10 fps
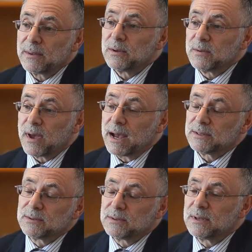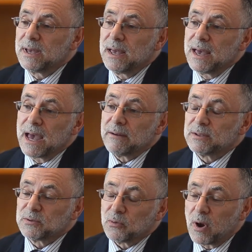handling tasks have
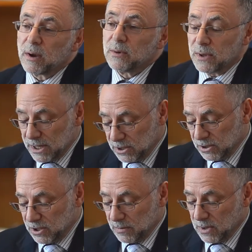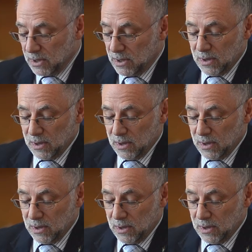a strong relationship